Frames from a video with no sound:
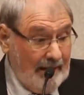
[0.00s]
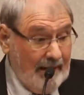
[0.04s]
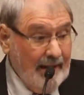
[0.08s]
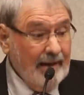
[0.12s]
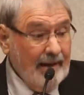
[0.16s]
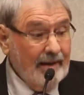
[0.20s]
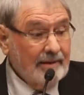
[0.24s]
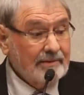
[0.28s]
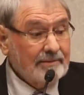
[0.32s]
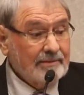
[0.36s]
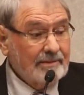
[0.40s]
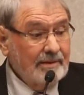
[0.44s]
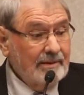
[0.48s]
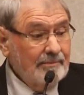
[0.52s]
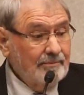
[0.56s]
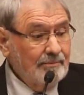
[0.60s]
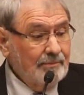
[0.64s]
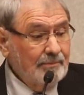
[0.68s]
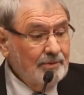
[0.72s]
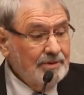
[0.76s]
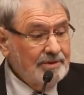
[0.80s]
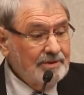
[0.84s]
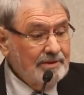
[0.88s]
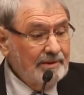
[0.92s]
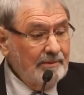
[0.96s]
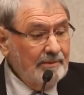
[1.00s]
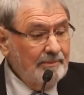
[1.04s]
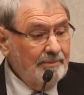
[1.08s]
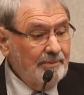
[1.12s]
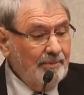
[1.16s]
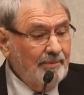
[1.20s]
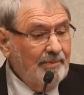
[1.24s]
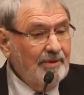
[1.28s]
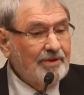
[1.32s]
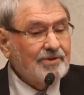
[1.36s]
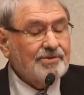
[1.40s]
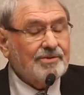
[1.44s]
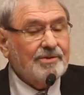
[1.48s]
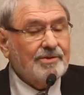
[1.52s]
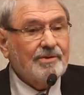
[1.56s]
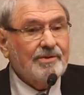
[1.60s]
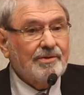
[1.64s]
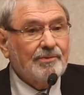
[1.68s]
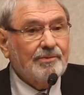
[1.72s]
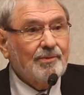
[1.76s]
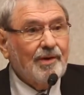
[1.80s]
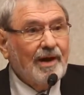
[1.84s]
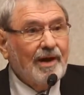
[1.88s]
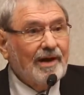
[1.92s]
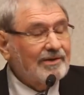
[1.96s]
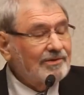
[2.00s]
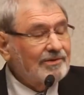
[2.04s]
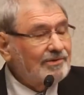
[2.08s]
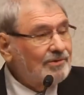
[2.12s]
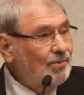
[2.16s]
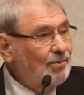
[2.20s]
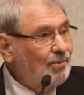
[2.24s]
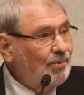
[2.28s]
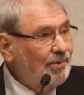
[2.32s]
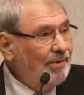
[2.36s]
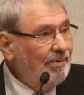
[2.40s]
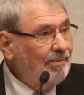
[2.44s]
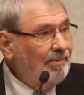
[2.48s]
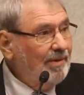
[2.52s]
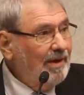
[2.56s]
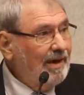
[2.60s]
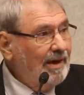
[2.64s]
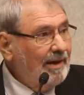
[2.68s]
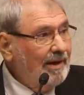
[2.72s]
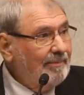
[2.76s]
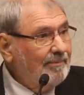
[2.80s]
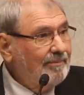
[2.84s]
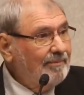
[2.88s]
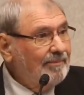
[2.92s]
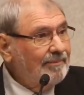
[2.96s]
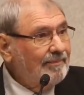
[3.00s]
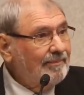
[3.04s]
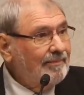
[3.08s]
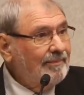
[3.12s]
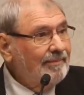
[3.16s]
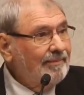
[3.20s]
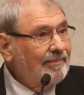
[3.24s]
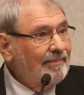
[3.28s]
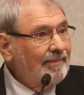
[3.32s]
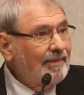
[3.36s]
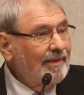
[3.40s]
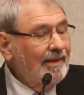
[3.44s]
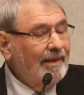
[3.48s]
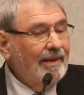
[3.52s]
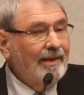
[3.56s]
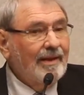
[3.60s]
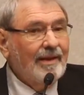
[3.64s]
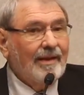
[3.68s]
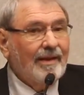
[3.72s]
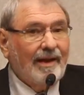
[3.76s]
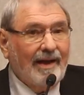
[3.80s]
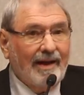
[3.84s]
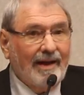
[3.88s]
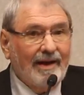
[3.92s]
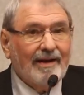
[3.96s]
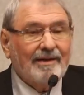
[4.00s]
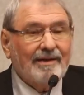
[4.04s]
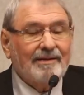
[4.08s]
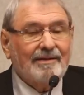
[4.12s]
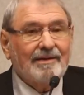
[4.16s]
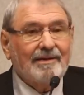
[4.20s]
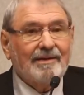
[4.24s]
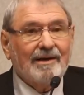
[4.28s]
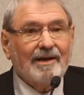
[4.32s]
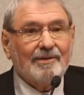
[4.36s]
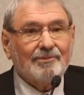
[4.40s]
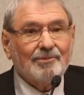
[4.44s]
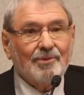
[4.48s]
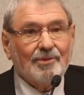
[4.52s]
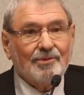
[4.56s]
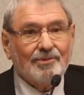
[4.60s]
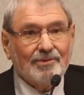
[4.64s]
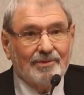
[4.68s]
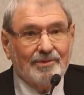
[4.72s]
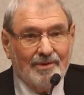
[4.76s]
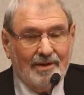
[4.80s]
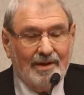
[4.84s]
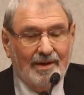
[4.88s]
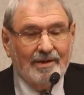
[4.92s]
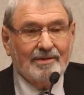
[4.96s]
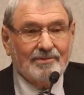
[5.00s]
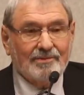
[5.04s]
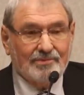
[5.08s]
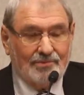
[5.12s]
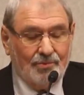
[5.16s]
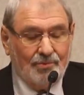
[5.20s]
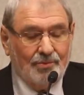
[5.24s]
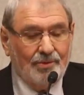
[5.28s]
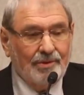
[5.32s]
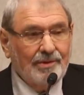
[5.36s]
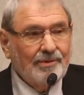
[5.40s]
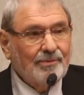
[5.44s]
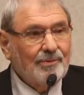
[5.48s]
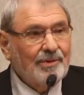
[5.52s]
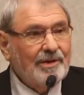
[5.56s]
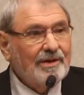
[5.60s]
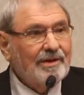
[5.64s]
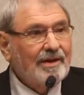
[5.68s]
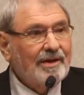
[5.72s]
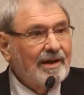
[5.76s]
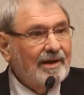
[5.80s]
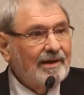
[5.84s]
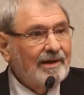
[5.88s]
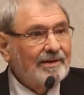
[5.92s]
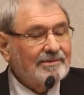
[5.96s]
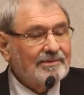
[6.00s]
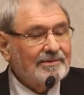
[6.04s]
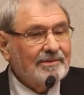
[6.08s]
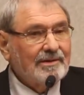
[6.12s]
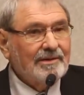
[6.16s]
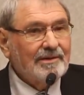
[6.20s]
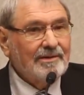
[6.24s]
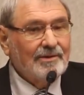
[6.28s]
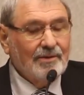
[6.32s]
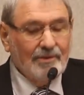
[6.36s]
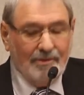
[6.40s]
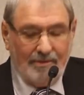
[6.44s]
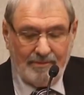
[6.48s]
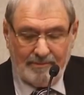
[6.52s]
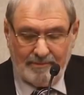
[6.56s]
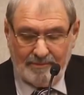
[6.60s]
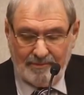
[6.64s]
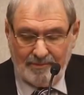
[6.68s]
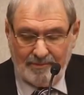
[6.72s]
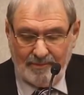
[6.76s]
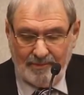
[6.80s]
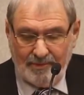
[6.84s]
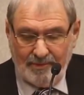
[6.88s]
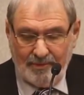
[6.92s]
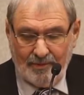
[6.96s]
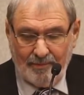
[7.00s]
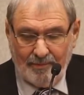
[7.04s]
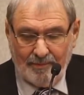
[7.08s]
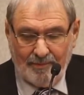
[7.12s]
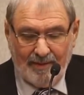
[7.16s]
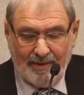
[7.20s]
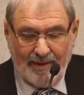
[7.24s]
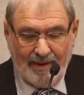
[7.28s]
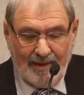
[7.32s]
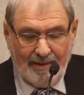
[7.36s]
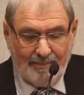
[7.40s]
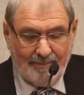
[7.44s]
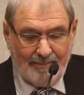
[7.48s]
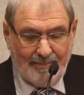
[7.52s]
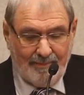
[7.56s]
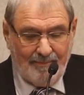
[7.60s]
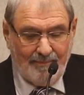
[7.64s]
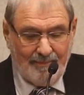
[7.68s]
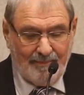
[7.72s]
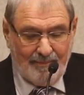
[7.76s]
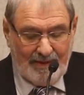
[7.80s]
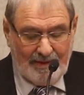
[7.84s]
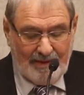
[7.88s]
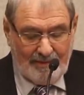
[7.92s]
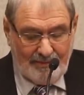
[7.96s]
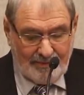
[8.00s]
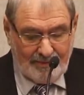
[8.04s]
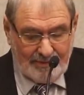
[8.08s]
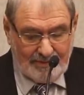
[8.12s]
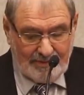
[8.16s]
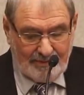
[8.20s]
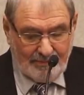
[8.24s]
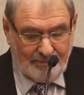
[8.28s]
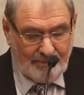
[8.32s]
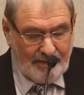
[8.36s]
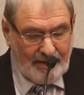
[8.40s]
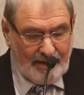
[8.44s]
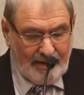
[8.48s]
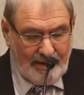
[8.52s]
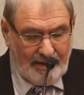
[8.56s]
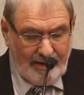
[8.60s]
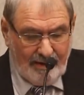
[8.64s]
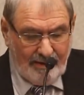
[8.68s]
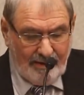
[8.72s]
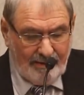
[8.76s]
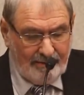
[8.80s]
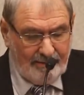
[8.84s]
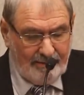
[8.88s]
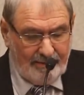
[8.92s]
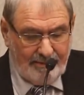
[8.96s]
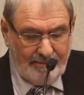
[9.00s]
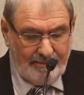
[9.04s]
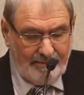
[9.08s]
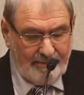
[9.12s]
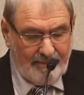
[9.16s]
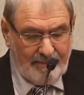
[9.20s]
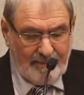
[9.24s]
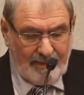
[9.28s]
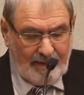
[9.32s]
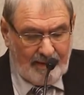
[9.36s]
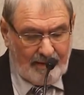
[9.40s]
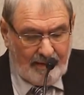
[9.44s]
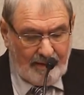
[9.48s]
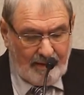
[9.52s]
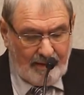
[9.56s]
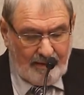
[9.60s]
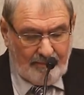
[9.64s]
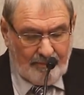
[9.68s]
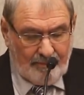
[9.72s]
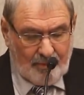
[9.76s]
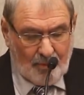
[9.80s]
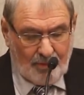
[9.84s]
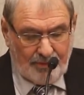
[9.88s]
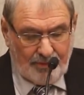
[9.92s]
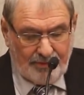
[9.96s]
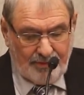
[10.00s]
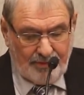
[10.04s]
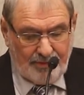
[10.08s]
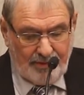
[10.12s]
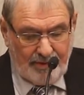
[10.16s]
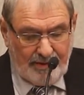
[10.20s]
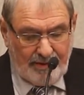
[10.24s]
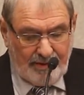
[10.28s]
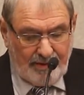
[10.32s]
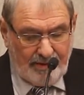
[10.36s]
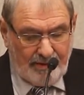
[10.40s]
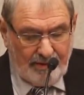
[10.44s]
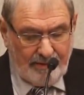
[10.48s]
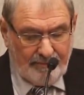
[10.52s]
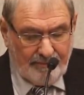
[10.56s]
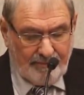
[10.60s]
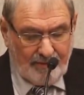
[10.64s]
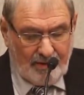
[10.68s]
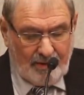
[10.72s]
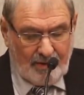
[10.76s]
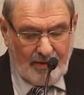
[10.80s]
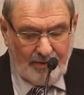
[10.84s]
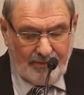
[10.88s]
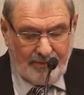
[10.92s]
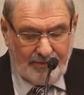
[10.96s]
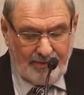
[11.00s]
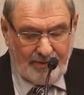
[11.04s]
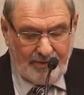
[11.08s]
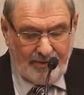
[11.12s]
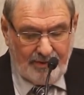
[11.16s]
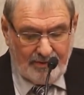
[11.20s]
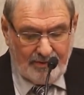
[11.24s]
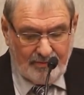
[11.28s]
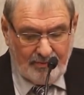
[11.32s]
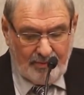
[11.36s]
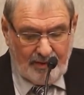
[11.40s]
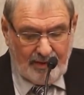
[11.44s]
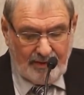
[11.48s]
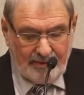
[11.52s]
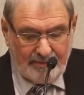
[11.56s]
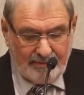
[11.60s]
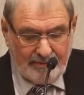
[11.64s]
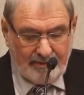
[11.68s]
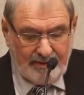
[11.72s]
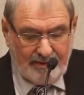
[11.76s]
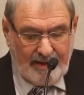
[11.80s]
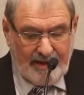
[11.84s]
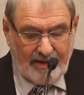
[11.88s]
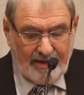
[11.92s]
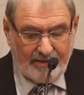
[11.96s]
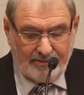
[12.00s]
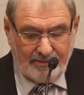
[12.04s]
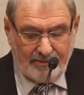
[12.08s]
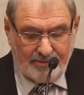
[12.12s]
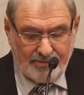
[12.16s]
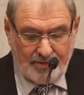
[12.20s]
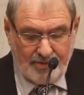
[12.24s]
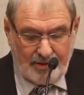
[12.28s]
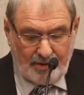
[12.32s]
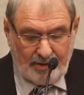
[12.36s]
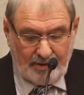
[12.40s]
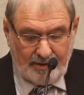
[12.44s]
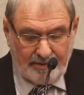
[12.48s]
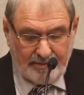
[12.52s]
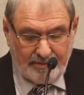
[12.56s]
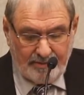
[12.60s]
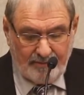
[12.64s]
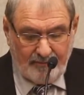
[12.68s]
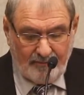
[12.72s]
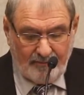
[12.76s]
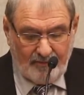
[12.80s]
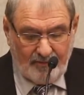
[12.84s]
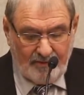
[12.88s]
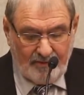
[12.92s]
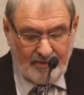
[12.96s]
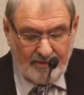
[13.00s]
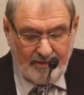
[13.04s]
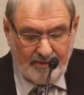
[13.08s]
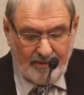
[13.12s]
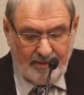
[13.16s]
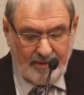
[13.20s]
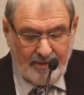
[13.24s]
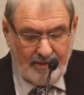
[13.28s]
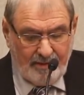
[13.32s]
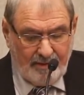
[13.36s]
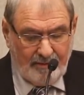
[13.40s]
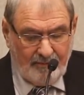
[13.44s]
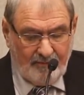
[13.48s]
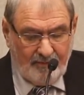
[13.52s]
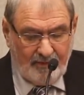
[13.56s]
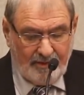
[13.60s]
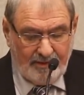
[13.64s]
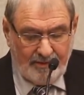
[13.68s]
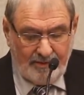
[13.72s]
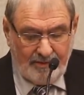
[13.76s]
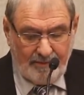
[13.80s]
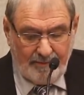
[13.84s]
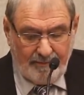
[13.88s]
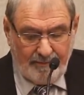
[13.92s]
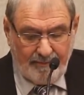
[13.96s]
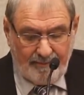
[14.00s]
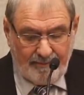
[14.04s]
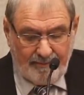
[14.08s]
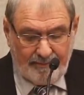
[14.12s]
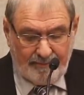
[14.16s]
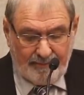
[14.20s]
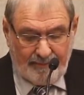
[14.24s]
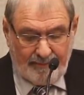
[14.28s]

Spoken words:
asked and received permission to write a story about him, and I did. I wrote a story and went nationally on Pop. He was a renowned poetry author as well as a national journalism figure.